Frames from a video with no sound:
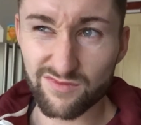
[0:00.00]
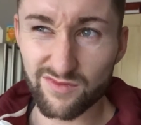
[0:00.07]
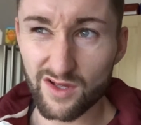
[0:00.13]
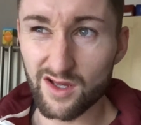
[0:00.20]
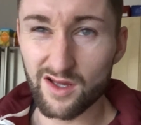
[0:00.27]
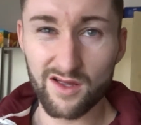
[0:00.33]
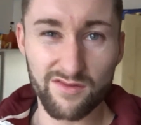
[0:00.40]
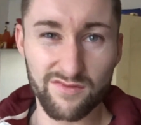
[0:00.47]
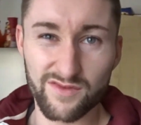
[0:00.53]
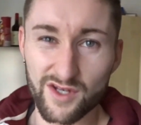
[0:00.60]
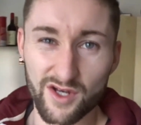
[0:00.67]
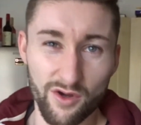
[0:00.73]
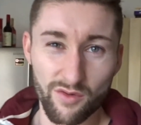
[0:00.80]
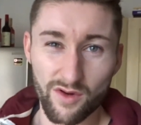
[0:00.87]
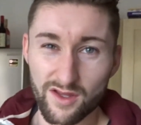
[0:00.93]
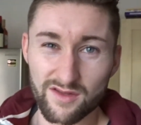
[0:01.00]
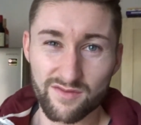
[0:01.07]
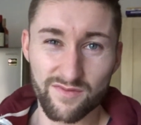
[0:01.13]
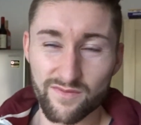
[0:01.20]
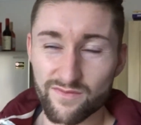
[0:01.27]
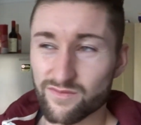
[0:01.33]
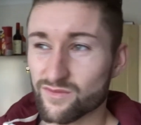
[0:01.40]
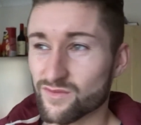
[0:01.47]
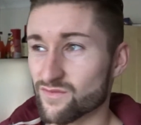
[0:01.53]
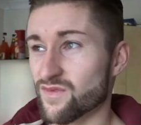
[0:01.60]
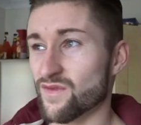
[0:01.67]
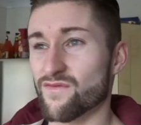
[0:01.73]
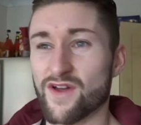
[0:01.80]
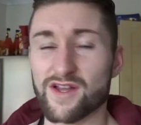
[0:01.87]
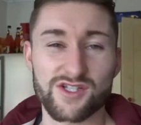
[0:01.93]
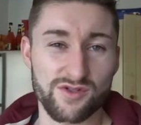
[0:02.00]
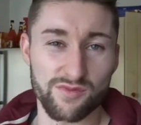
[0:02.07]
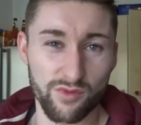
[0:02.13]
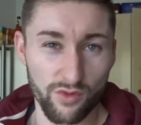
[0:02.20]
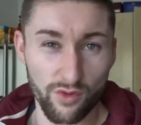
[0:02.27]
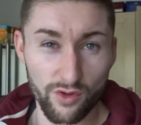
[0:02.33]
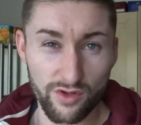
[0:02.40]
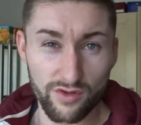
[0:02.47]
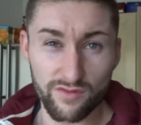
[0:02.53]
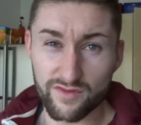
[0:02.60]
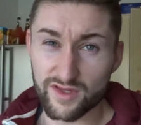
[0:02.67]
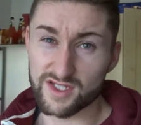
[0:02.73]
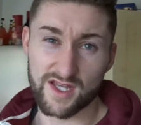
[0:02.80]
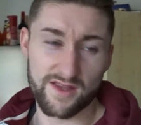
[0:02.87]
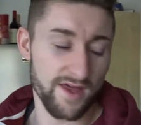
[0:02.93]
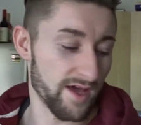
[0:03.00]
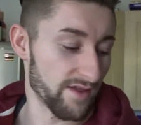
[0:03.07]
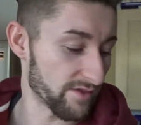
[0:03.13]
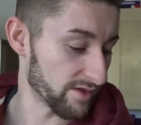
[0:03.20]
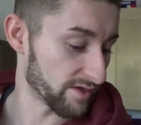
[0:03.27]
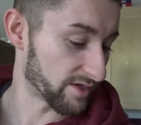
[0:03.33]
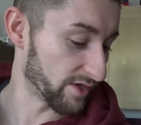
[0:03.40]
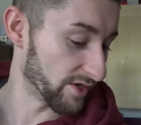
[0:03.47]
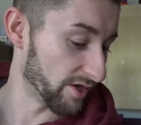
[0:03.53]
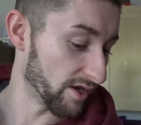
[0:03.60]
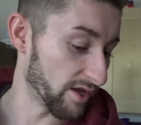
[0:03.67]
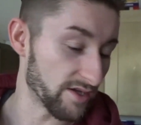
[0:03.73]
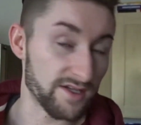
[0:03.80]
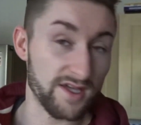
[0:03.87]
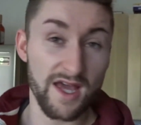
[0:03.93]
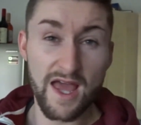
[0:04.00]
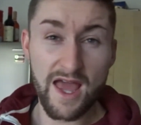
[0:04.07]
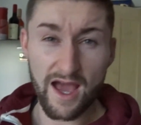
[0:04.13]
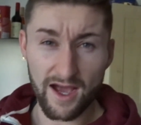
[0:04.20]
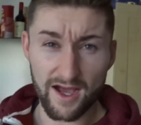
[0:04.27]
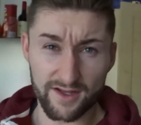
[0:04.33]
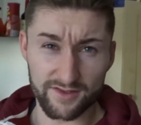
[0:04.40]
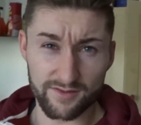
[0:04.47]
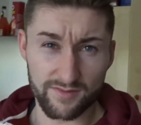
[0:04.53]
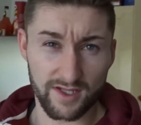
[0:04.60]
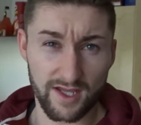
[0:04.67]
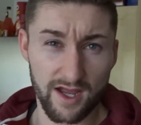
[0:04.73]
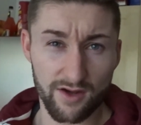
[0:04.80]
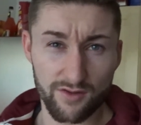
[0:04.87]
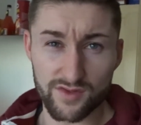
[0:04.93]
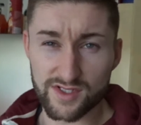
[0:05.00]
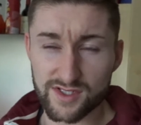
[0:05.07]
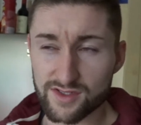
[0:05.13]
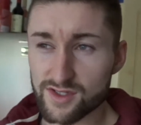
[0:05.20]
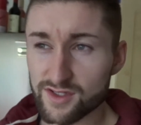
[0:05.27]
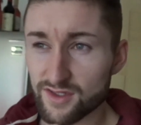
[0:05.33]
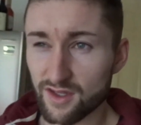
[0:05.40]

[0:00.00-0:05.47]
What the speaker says: like vegetable oil and things like that that are gonna like add up the calories good.